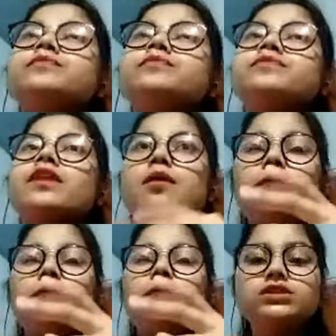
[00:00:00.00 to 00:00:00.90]
about
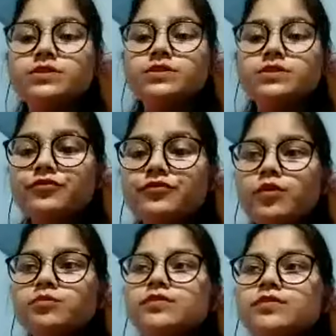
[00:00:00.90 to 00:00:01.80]
this platform
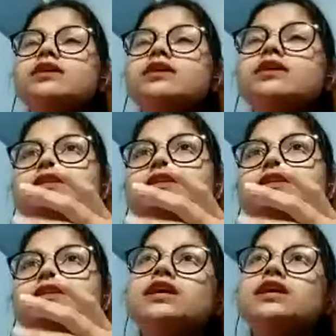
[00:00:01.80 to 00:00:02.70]
that
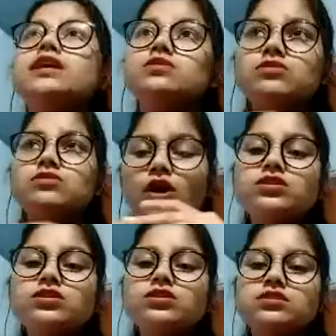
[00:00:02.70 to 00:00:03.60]
he talks
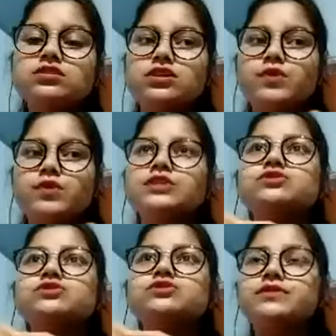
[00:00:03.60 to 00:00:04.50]
20 to
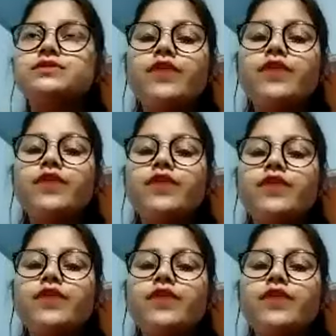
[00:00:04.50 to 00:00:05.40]
25%
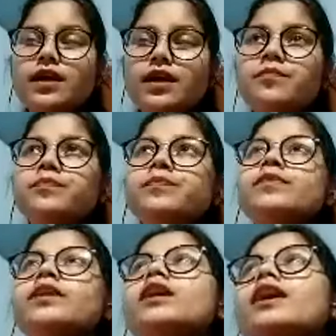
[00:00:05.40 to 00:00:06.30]
every day,
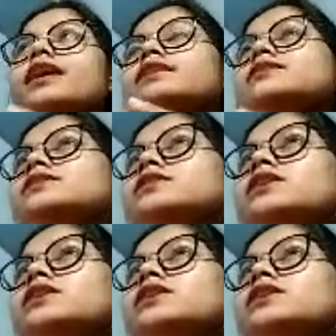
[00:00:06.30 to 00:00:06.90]
and